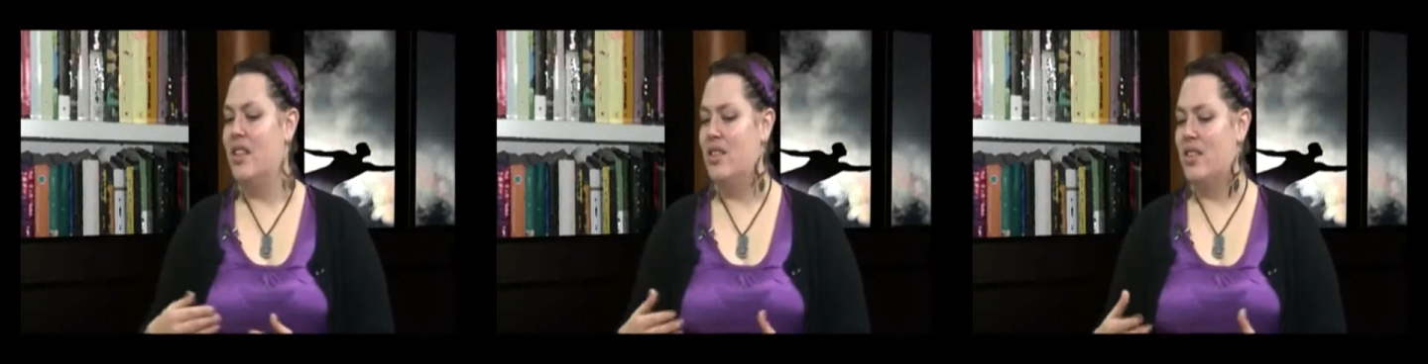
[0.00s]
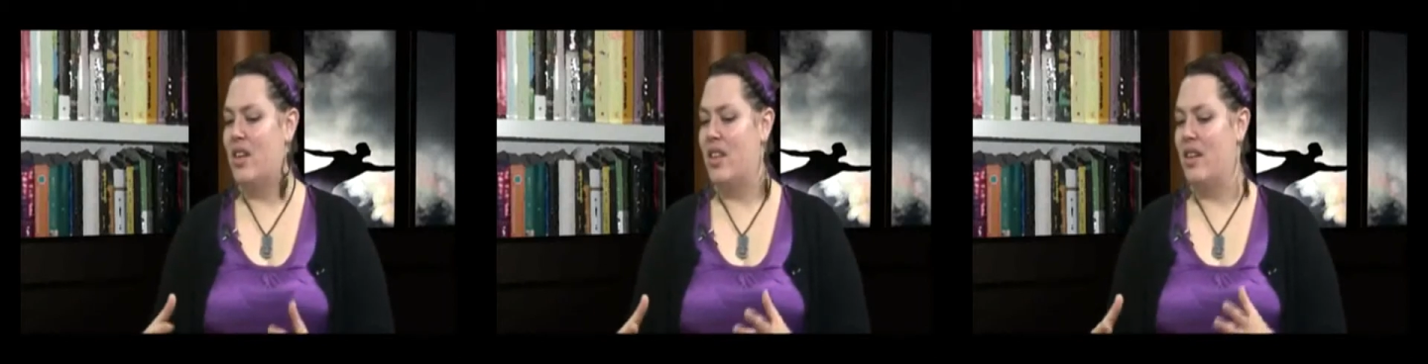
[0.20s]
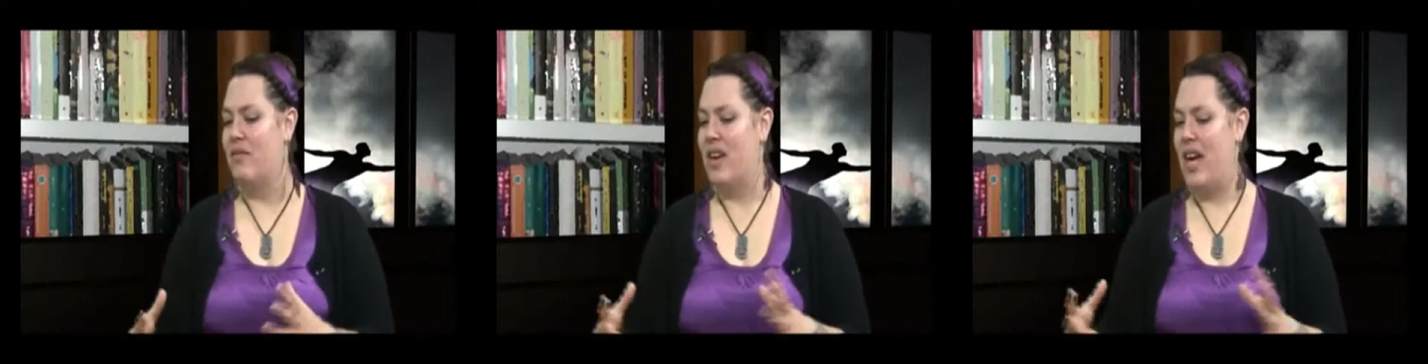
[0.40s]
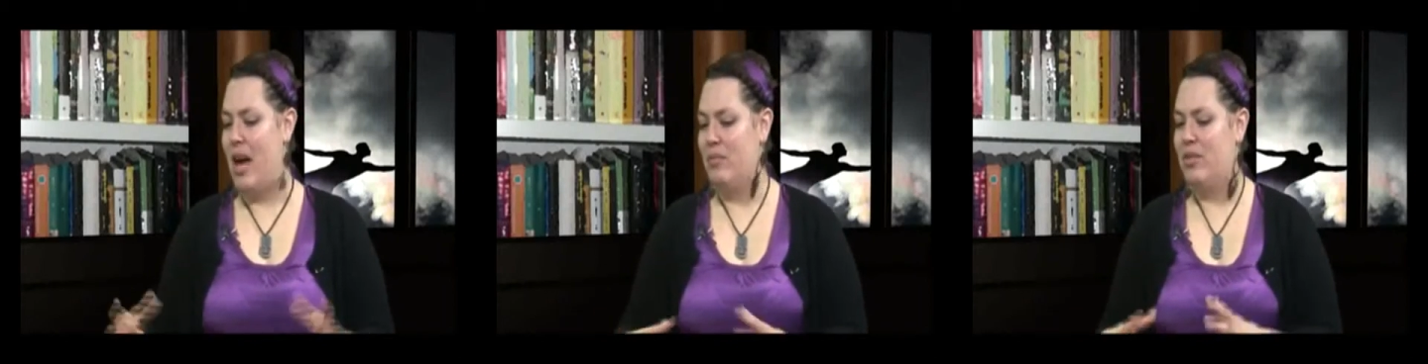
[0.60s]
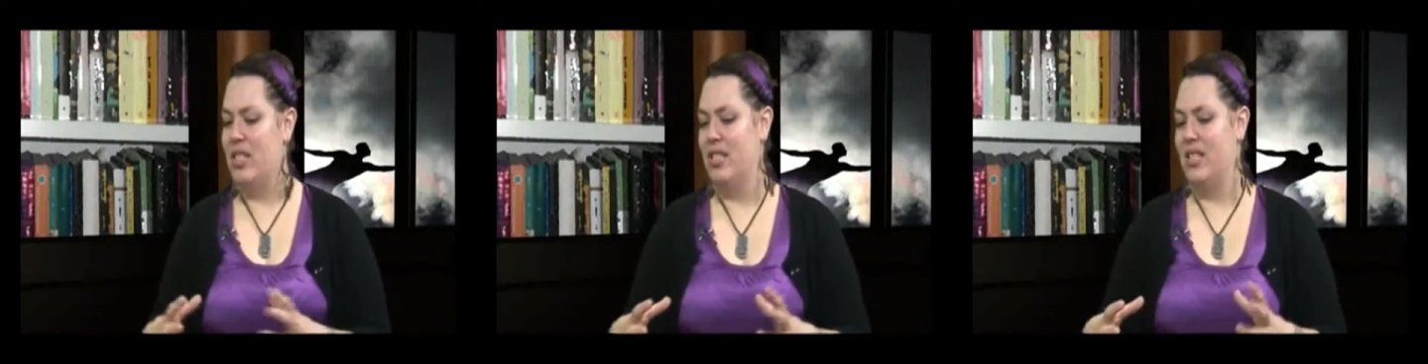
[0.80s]
So they've
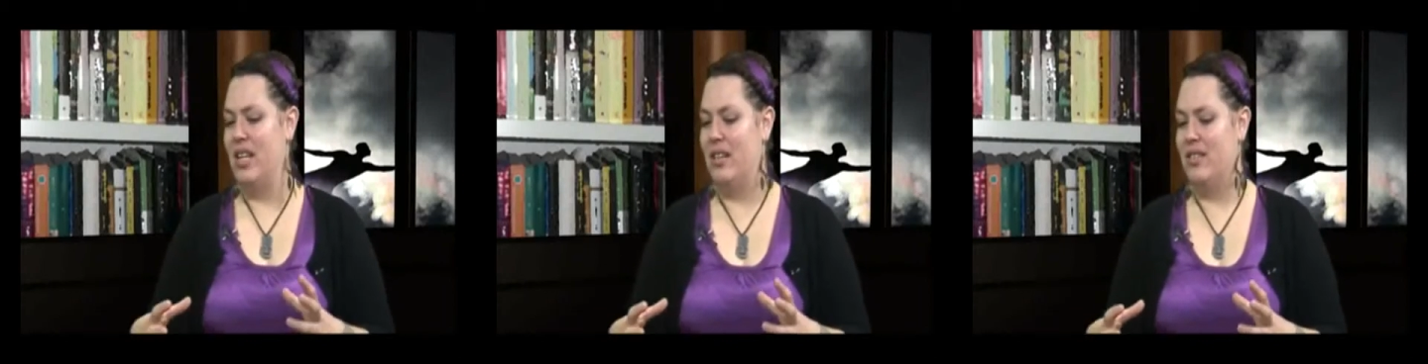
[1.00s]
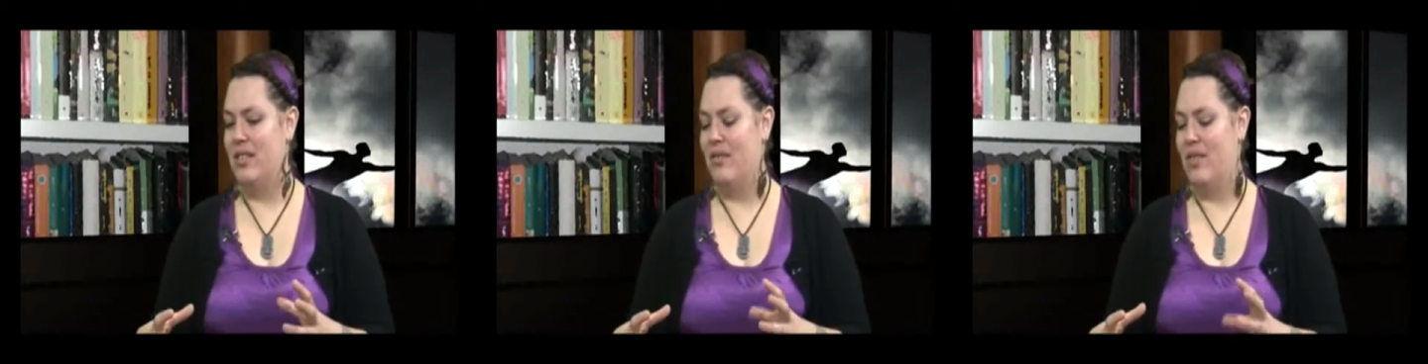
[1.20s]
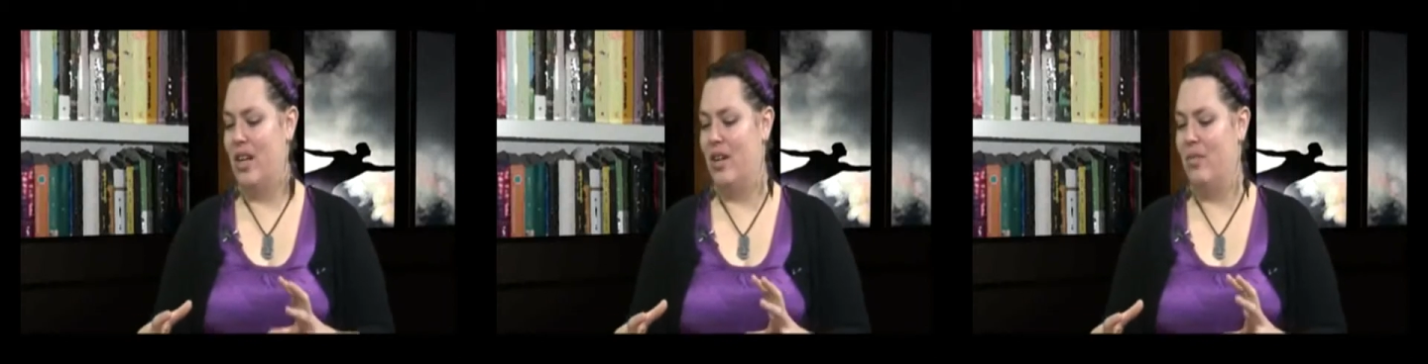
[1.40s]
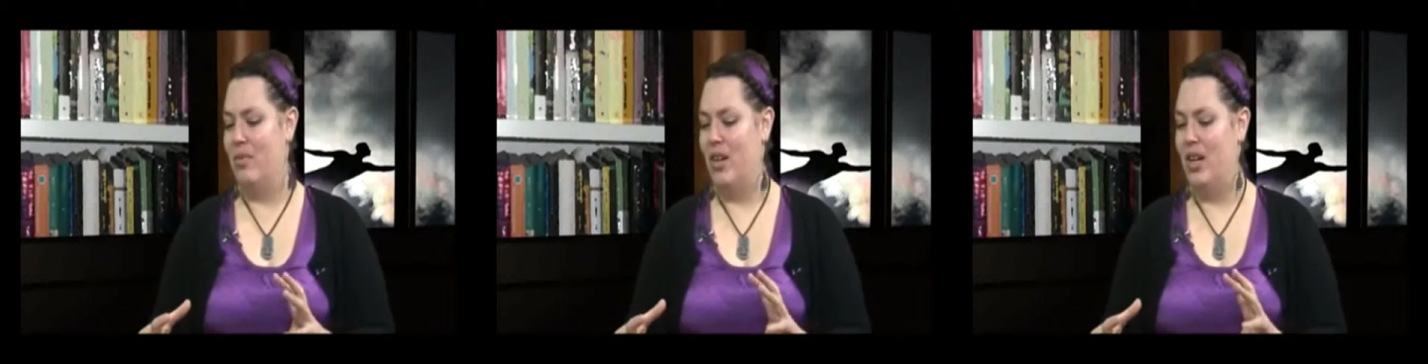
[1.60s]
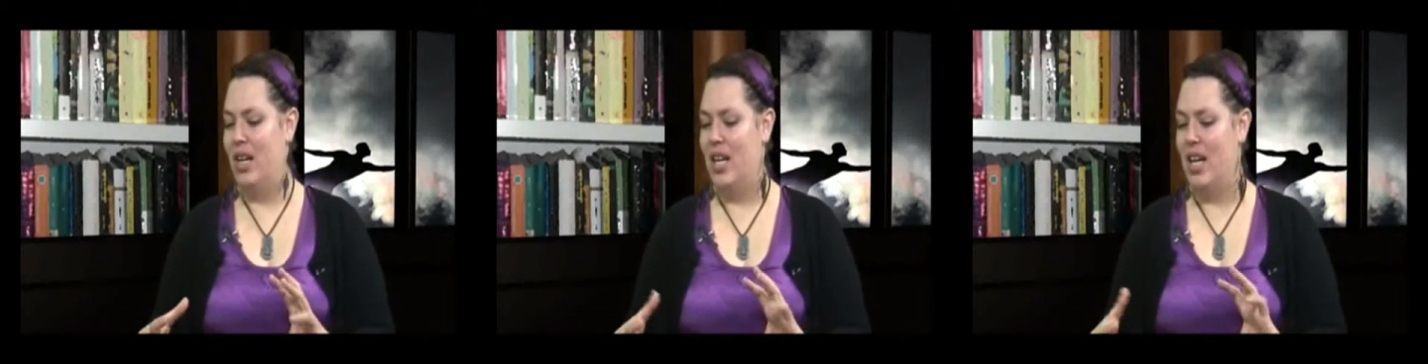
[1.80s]
captured sounds of their
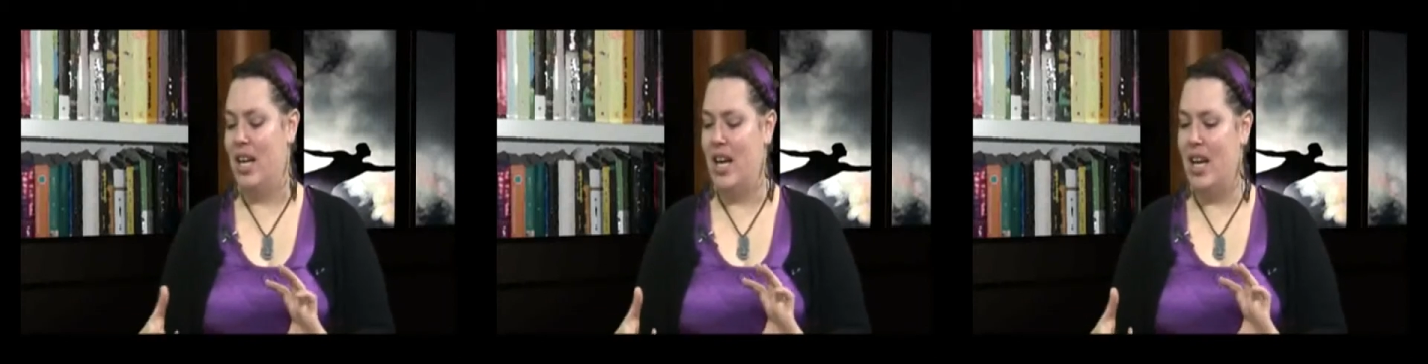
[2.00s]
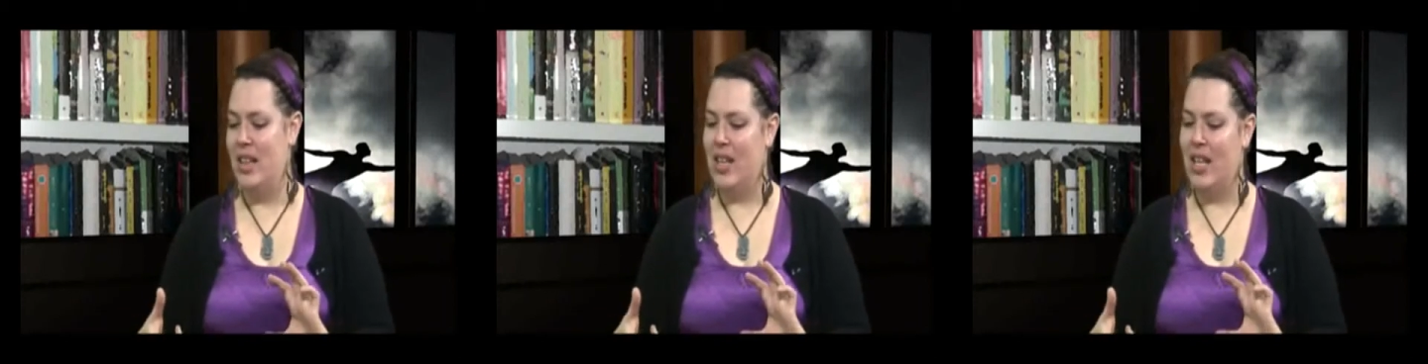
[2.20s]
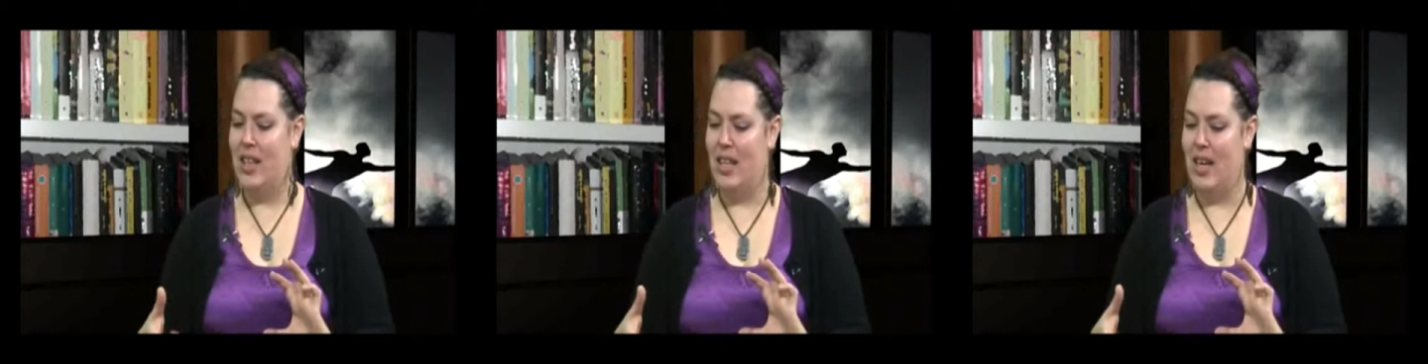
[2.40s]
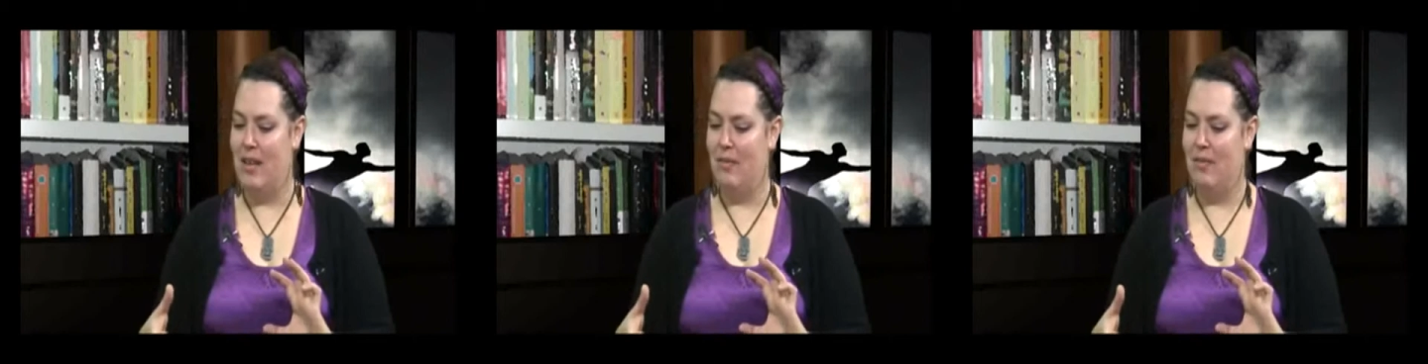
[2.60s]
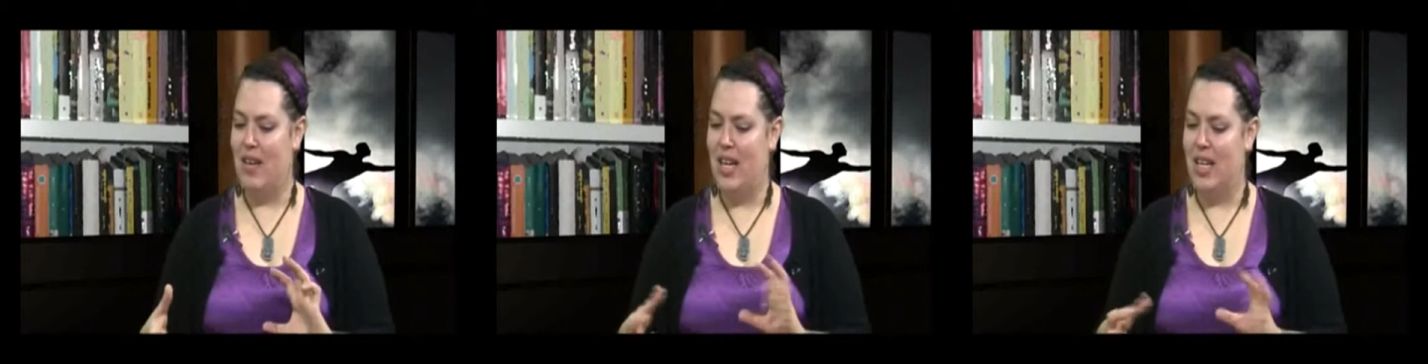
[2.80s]
community and then they've